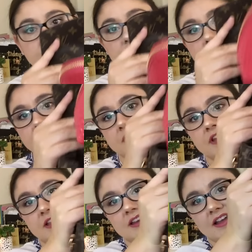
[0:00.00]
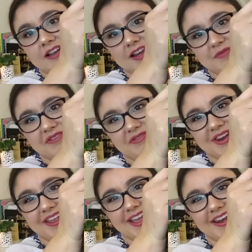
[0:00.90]
Definitely not going to be
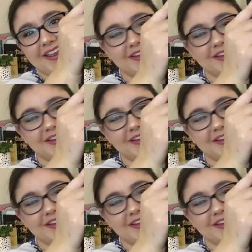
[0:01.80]
fitting any